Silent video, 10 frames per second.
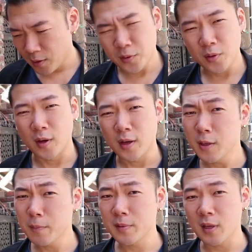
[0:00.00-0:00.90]
I don't know
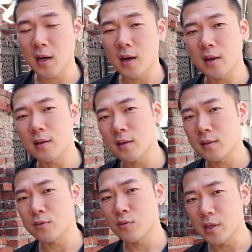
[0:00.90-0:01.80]
if the height
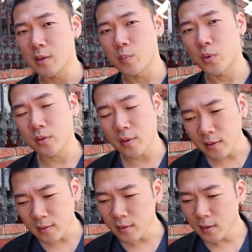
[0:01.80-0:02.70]
is really
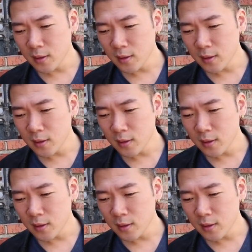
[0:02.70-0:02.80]
important.